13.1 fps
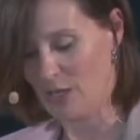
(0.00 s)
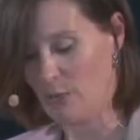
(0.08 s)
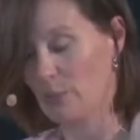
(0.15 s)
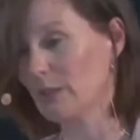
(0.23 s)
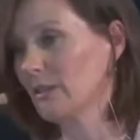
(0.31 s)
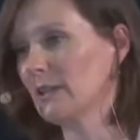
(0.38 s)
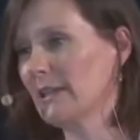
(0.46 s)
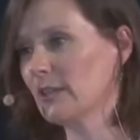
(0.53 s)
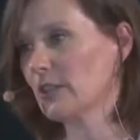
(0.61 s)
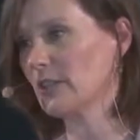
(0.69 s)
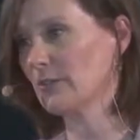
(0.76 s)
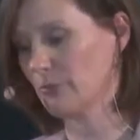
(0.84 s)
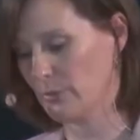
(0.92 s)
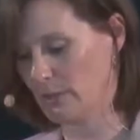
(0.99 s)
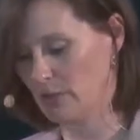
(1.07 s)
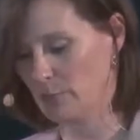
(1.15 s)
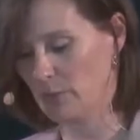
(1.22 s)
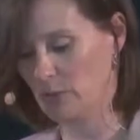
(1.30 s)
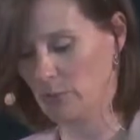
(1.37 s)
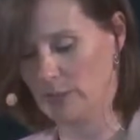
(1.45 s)
with clear difference
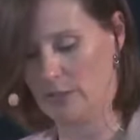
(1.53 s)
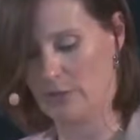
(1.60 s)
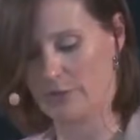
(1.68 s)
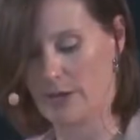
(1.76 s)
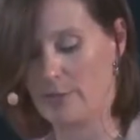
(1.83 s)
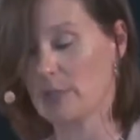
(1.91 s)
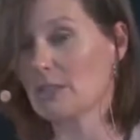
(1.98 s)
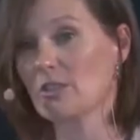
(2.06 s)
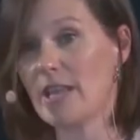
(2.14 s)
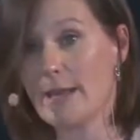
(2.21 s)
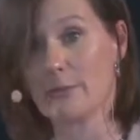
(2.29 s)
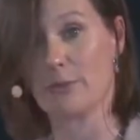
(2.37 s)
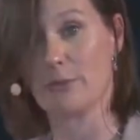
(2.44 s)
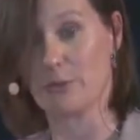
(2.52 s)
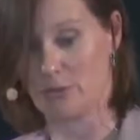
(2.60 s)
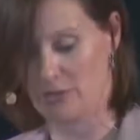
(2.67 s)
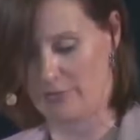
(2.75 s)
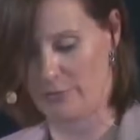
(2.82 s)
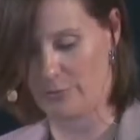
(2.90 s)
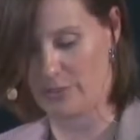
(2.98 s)
between the various neighborhoods,
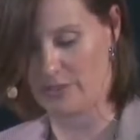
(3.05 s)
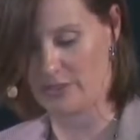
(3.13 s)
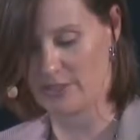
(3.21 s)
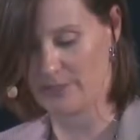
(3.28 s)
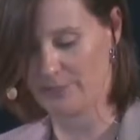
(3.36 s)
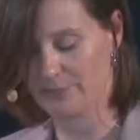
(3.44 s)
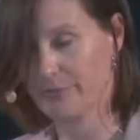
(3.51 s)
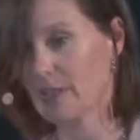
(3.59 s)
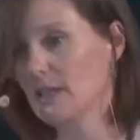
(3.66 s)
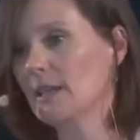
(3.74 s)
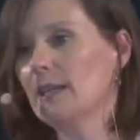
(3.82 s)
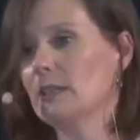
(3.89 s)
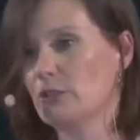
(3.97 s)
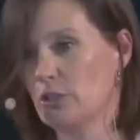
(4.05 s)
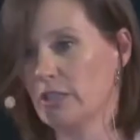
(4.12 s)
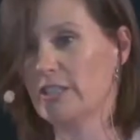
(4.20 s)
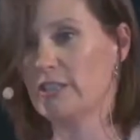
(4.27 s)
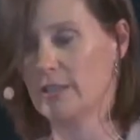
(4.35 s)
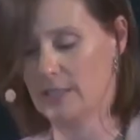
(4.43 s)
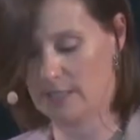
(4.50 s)
of course. In,
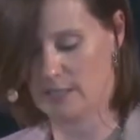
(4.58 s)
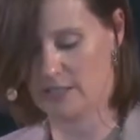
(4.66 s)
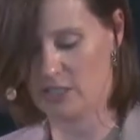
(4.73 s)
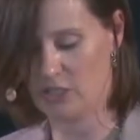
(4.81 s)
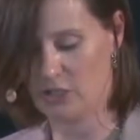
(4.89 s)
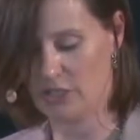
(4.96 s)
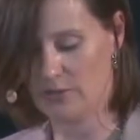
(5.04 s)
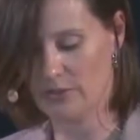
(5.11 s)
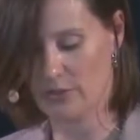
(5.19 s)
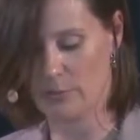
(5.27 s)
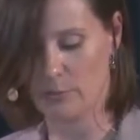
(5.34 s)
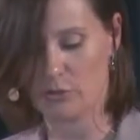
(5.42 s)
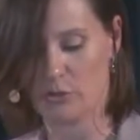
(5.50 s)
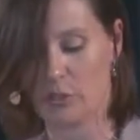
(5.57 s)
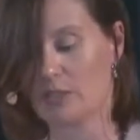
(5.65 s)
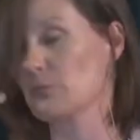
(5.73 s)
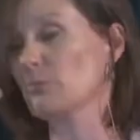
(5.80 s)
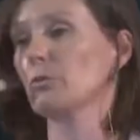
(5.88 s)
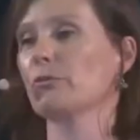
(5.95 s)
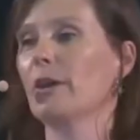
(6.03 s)
ad in addition, the module
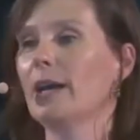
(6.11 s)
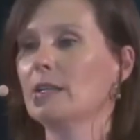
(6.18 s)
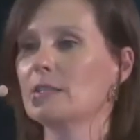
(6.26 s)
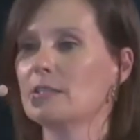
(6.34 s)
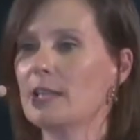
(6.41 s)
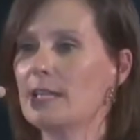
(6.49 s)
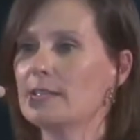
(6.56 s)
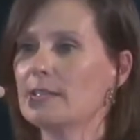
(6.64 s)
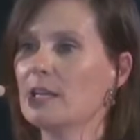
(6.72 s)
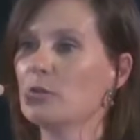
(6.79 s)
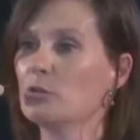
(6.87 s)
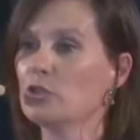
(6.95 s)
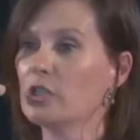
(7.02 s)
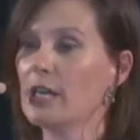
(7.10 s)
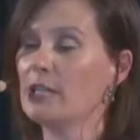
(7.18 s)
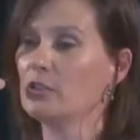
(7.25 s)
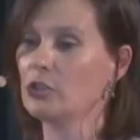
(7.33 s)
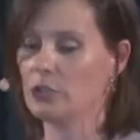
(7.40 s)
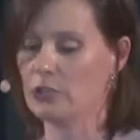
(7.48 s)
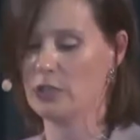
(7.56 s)
has provided data on
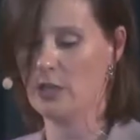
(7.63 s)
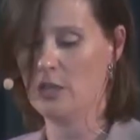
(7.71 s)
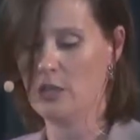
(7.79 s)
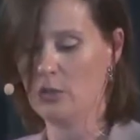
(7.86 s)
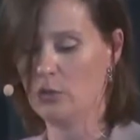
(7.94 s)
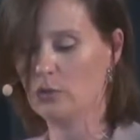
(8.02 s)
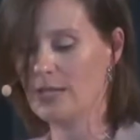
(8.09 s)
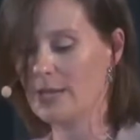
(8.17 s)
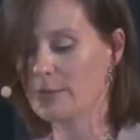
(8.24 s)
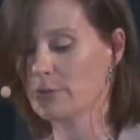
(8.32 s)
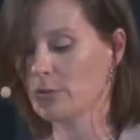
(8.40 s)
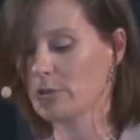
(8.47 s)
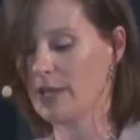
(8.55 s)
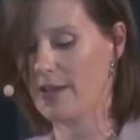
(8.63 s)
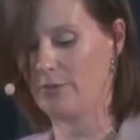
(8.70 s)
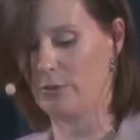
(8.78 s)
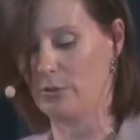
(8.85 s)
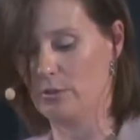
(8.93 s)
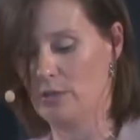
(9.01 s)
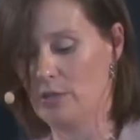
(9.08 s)
changes on neighborhood
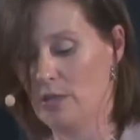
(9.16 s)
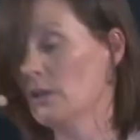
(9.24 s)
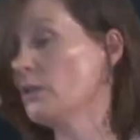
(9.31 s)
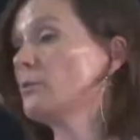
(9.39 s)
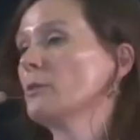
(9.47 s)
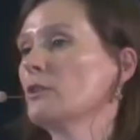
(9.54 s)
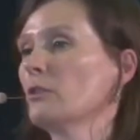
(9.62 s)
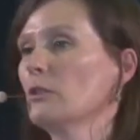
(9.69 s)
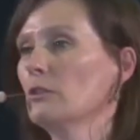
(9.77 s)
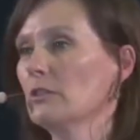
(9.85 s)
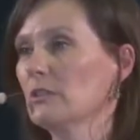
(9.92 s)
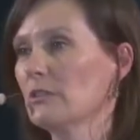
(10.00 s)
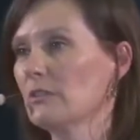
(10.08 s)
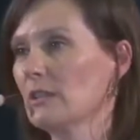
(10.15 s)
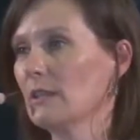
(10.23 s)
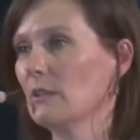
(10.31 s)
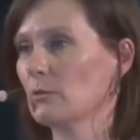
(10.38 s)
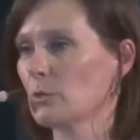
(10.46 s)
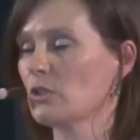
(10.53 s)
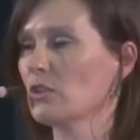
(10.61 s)
level, resulted,
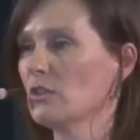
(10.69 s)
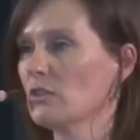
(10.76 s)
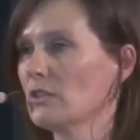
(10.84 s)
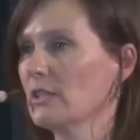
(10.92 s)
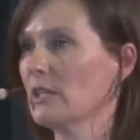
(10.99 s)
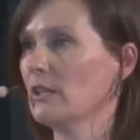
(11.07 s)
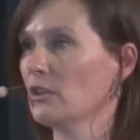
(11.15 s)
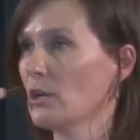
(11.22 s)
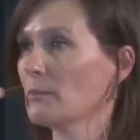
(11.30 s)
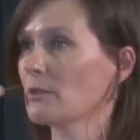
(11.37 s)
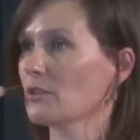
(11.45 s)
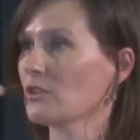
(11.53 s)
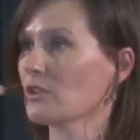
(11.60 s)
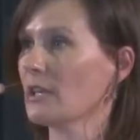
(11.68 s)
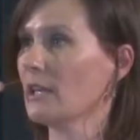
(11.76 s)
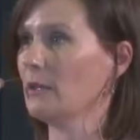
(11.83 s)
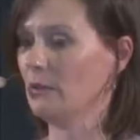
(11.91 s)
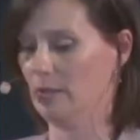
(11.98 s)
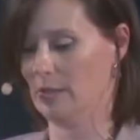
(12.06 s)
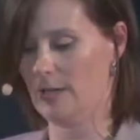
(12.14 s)
uh, resulting in numerous
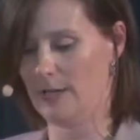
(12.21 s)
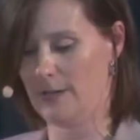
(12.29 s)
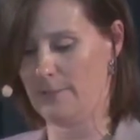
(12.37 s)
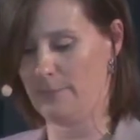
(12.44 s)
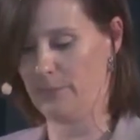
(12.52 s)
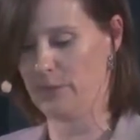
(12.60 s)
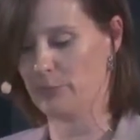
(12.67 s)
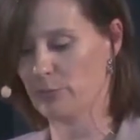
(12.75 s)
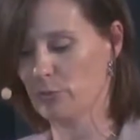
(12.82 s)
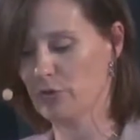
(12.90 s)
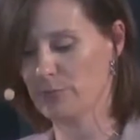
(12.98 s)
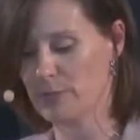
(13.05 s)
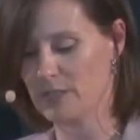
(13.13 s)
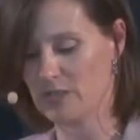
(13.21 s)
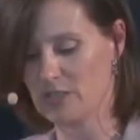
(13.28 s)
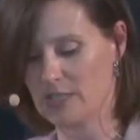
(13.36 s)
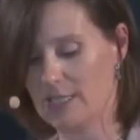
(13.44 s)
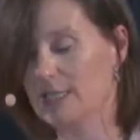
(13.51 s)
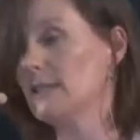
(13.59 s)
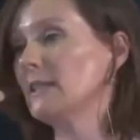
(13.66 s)
scale um, improvements
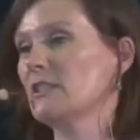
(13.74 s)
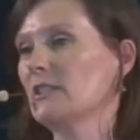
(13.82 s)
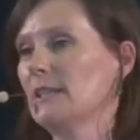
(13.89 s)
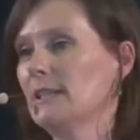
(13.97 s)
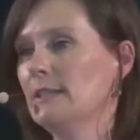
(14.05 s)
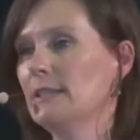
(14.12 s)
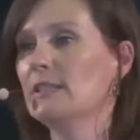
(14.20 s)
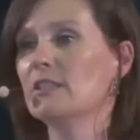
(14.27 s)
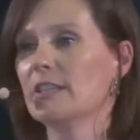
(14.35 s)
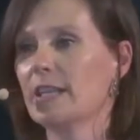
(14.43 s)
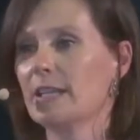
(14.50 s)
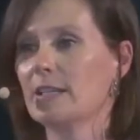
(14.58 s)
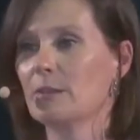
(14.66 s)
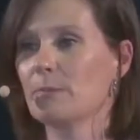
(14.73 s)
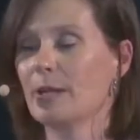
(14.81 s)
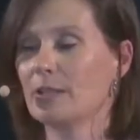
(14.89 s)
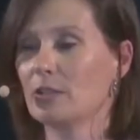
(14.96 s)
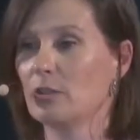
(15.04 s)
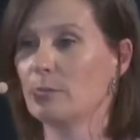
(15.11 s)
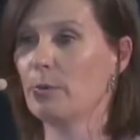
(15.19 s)
in initiated by
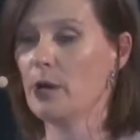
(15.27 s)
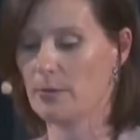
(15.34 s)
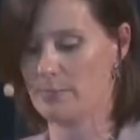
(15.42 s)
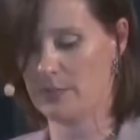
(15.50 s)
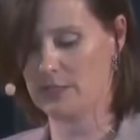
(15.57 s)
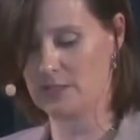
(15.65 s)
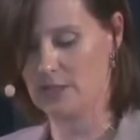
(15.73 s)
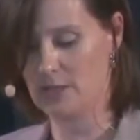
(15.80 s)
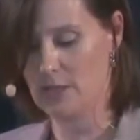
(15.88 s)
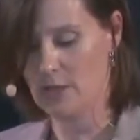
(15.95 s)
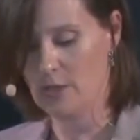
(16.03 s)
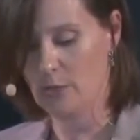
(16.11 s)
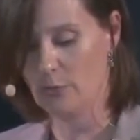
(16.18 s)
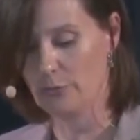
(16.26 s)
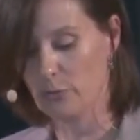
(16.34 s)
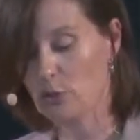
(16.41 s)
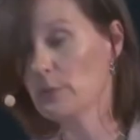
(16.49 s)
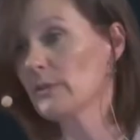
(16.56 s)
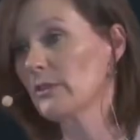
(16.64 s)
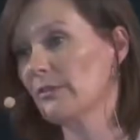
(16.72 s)
the Department of
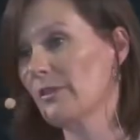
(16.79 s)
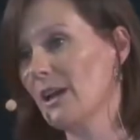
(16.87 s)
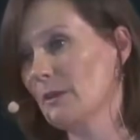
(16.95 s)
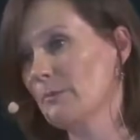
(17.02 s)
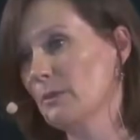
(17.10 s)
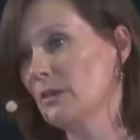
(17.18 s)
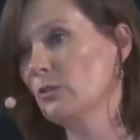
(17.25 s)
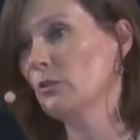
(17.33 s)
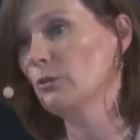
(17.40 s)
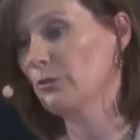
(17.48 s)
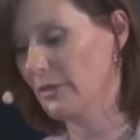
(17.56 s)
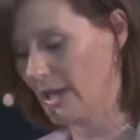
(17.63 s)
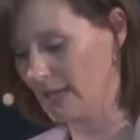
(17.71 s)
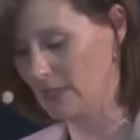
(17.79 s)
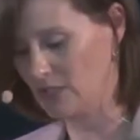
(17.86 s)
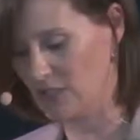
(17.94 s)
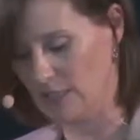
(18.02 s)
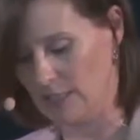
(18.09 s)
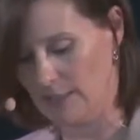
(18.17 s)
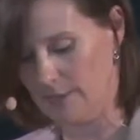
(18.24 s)
Urban Development of The Hague
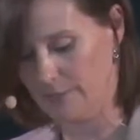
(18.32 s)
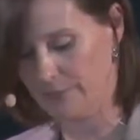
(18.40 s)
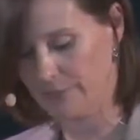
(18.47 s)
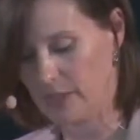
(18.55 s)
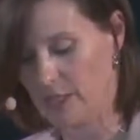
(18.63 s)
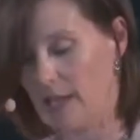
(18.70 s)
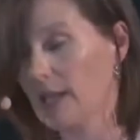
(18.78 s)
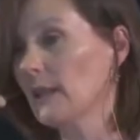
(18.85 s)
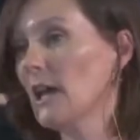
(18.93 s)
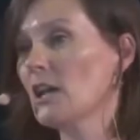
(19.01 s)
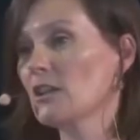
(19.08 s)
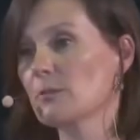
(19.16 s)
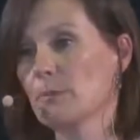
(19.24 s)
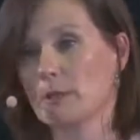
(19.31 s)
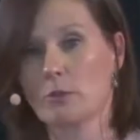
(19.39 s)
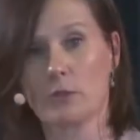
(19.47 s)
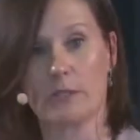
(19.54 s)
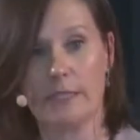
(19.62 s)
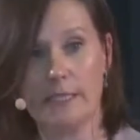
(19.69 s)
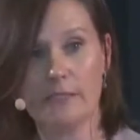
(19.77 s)
City. And last but
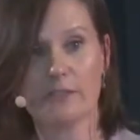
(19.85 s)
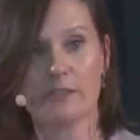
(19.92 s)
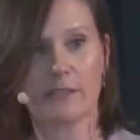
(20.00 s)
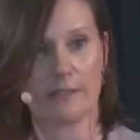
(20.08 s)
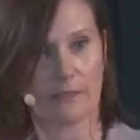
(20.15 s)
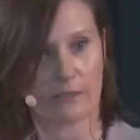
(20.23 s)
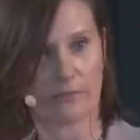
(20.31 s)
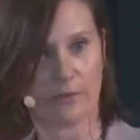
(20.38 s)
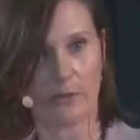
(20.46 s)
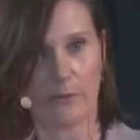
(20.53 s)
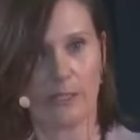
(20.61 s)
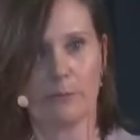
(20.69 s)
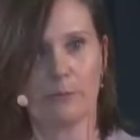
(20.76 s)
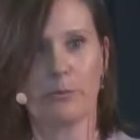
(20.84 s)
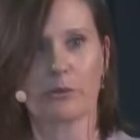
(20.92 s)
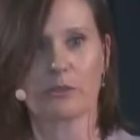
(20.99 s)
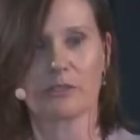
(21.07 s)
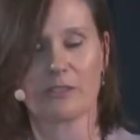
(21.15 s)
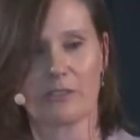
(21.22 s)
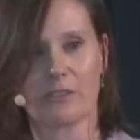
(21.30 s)
not least, and that's very
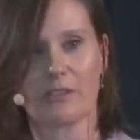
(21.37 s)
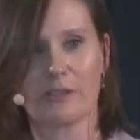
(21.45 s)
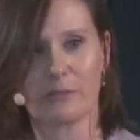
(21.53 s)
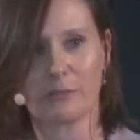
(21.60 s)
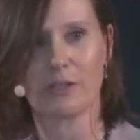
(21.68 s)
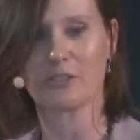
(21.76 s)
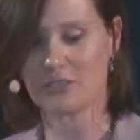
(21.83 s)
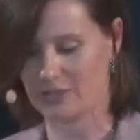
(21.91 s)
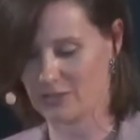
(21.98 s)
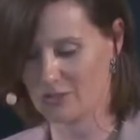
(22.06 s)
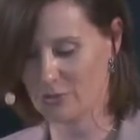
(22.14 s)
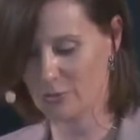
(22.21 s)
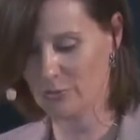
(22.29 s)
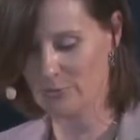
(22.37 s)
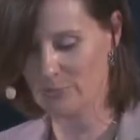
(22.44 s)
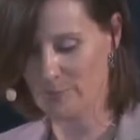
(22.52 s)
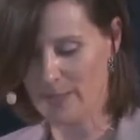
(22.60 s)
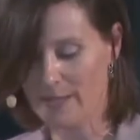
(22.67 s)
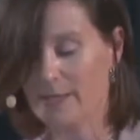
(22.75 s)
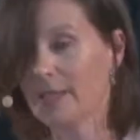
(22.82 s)
important uh, for us as a school,
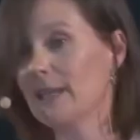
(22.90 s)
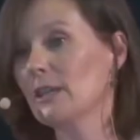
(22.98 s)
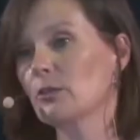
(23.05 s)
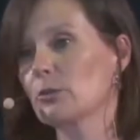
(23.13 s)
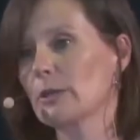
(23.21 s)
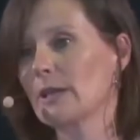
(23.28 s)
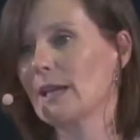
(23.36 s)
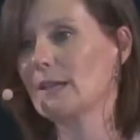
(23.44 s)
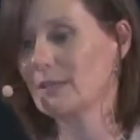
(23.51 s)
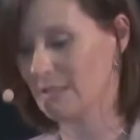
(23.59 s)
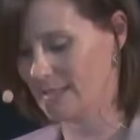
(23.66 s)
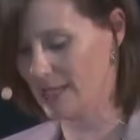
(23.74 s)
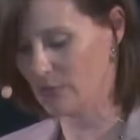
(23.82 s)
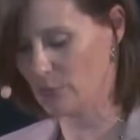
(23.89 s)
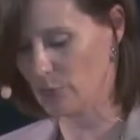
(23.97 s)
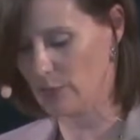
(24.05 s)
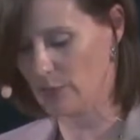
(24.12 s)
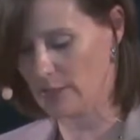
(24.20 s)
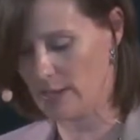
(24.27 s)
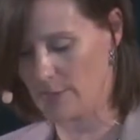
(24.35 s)
it created a
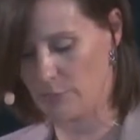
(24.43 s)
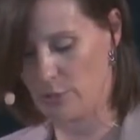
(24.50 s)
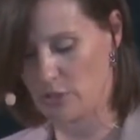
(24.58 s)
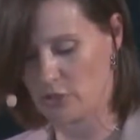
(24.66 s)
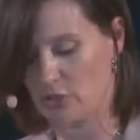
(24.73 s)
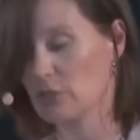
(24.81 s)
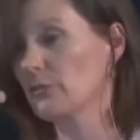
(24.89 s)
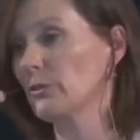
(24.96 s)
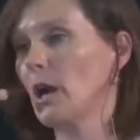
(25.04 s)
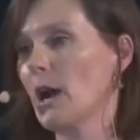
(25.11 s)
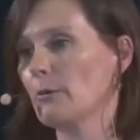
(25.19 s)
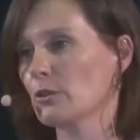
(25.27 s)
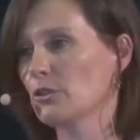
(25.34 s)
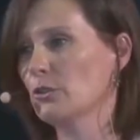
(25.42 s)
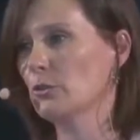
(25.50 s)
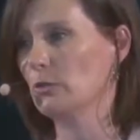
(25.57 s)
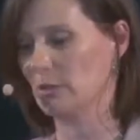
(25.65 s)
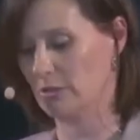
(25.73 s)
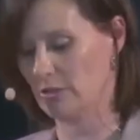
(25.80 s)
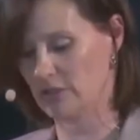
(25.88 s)
network and projects for our
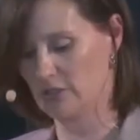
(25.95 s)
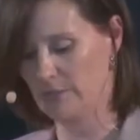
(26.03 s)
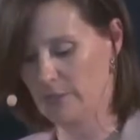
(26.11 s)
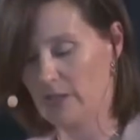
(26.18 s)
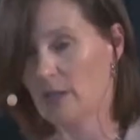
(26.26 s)
students.